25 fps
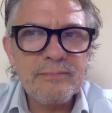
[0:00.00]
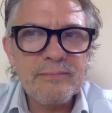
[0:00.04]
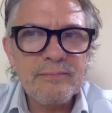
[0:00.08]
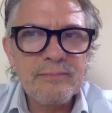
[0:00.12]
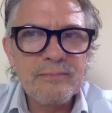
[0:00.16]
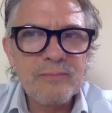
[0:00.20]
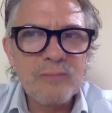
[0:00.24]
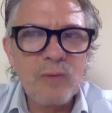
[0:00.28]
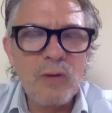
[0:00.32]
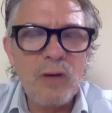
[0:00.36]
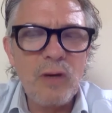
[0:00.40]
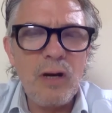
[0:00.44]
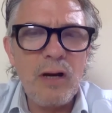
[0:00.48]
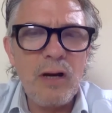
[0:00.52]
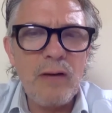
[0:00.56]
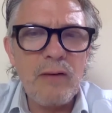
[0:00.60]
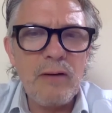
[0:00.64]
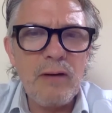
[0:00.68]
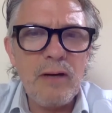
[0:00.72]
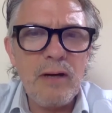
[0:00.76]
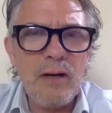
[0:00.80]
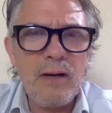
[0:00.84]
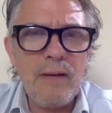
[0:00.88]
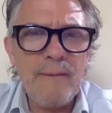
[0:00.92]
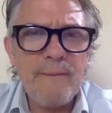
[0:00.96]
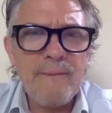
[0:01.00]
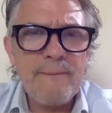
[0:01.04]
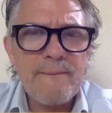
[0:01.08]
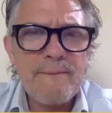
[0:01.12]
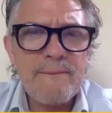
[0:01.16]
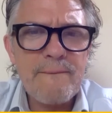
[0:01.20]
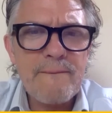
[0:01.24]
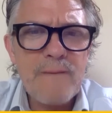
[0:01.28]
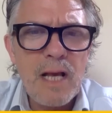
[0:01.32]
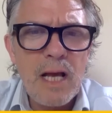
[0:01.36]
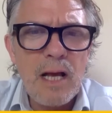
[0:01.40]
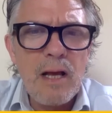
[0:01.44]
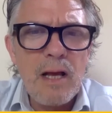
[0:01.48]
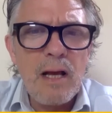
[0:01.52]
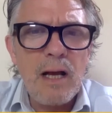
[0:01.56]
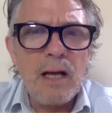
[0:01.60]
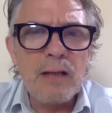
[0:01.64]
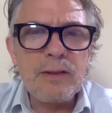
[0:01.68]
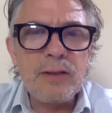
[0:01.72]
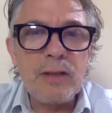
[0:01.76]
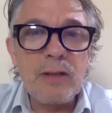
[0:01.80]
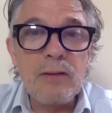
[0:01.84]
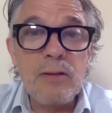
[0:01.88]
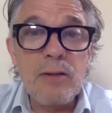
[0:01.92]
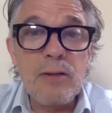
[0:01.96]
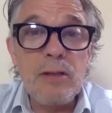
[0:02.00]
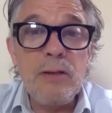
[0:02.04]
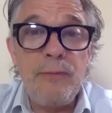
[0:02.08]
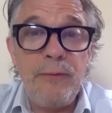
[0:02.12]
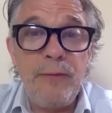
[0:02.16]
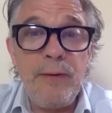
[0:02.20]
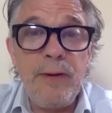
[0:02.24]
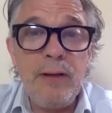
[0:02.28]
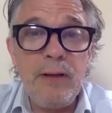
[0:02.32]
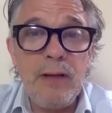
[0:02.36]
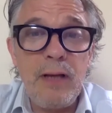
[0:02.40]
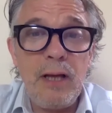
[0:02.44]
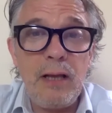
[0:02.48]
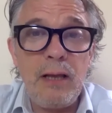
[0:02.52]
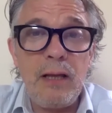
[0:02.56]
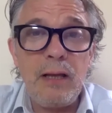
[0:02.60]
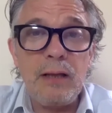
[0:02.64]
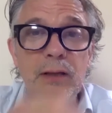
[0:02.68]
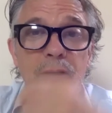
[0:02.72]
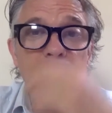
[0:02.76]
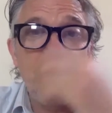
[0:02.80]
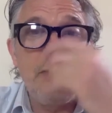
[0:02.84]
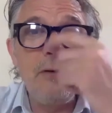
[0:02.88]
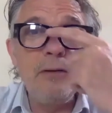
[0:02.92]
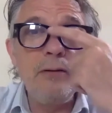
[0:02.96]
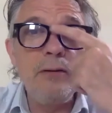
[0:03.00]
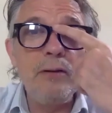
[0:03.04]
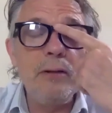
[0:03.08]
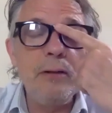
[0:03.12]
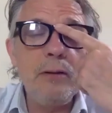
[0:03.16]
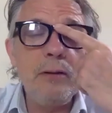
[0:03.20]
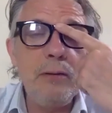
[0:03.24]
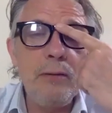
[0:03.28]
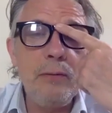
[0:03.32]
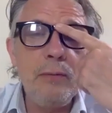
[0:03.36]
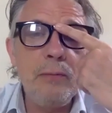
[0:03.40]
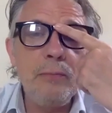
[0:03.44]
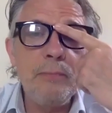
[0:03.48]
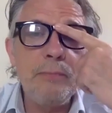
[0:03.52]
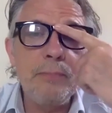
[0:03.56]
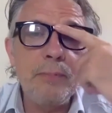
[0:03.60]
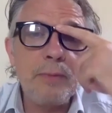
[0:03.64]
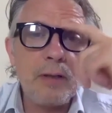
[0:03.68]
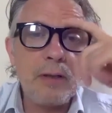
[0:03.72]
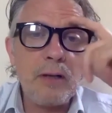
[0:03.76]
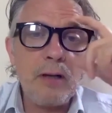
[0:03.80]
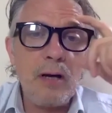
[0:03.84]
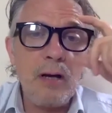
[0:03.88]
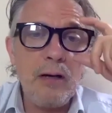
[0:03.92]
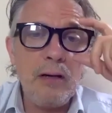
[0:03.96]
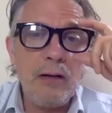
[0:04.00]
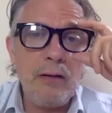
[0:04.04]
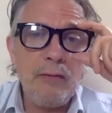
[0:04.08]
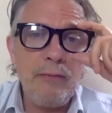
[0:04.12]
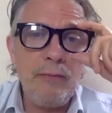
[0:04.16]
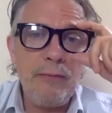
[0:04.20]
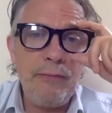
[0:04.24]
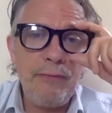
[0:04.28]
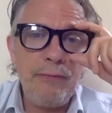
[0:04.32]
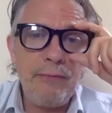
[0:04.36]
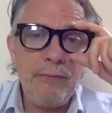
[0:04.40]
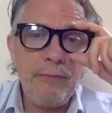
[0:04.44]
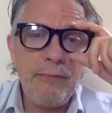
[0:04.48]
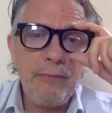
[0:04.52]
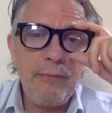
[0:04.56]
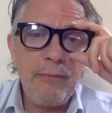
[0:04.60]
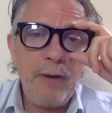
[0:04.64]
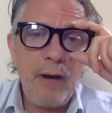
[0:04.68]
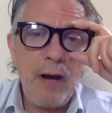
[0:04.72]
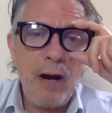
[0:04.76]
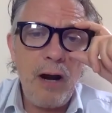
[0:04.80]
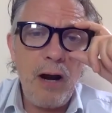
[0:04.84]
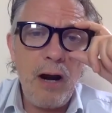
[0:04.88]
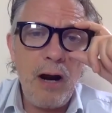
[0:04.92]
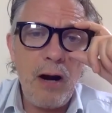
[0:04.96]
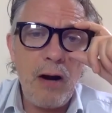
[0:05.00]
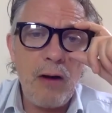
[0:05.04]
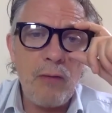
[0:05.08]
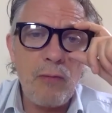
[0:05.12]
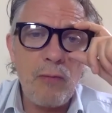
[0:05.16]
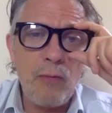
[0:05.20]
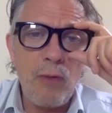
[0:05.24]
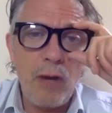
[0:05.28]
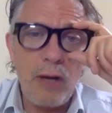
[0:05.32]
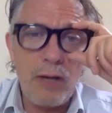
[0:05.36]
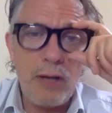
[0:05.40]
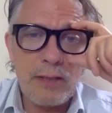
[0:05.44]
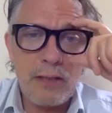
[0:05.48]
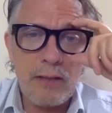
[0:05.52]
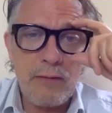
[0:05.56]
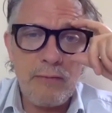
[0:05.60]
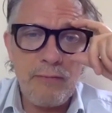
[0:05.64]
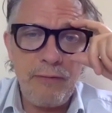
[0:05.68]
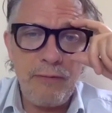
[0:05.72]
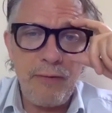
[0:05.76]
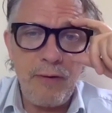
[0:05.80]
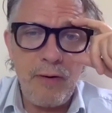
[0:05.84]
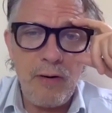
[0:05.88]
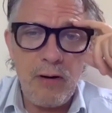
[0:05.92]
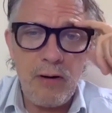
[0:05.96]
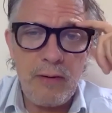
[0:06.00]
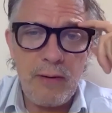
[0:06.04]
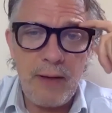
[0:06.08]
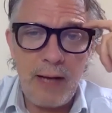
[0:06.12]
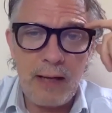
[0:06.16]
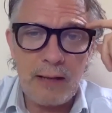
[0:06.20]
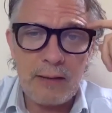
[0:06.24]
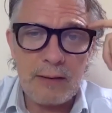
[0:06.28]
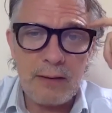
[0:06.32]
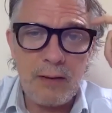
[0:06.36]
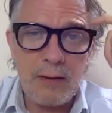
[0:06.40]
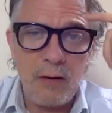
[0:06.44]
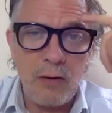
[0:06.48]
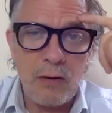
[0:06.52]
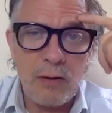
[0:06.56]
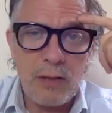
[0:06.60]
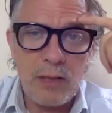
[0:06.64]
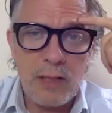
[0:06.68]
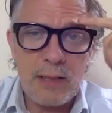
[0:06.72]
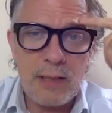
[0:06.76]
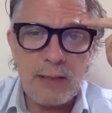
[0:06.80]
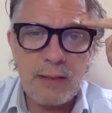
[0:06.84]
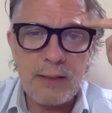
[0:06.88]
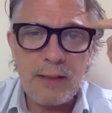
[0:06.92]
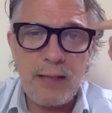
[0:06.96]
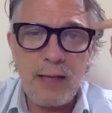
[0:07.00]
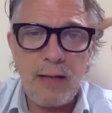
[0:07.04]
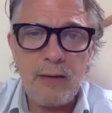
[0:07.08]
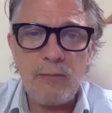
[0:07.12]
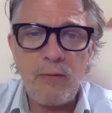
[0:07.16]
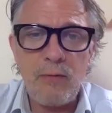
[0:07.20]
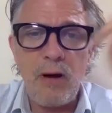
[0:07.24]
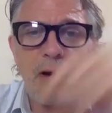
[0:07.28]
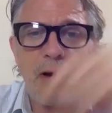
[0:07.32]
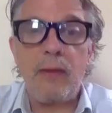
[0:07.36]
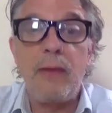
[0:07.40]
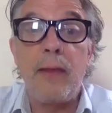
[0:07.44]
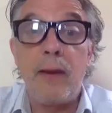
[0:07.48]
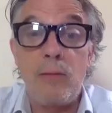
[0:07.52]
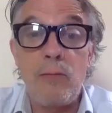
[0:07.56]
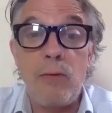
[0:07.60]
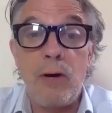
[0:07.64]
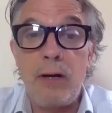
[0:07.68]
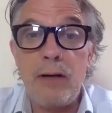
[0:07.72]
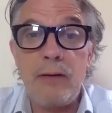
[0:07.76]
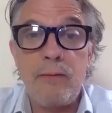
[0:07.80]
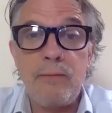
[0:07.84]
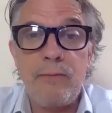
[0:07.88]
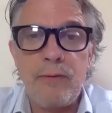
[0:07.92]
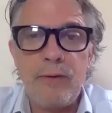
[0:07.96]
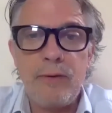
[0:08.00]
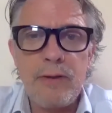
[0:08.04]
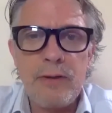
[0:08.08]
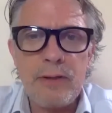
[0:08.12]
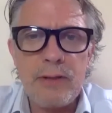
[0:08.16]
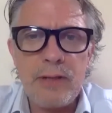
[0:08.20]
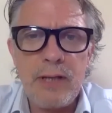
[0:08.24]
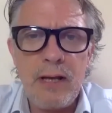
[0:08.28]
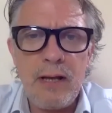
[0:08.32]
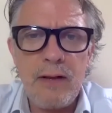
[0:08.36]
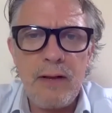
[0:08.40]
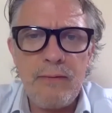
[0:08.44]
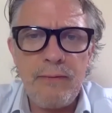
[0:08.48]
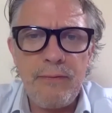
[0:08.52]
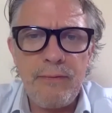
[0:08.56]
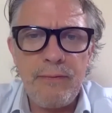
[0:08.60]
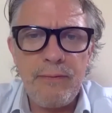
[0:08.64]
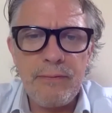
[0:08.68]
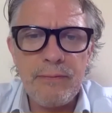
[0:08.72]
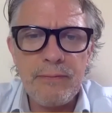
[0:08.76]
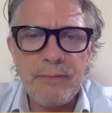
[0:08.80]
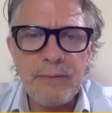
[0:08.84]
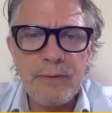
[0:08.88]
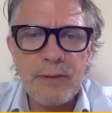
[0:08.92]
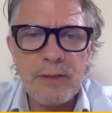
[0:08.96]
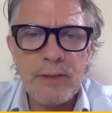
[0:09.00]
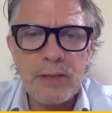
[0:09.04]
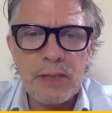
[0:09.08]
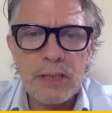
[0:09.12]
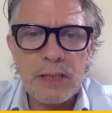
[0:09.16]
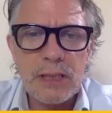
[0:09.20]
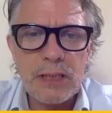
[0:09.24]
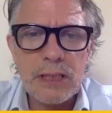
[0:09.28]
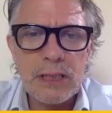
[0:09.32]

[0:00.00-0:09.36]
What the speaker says: Right, right. And so do you feel that like you kind of are writing for that audience then, rather than writing for yourself, which.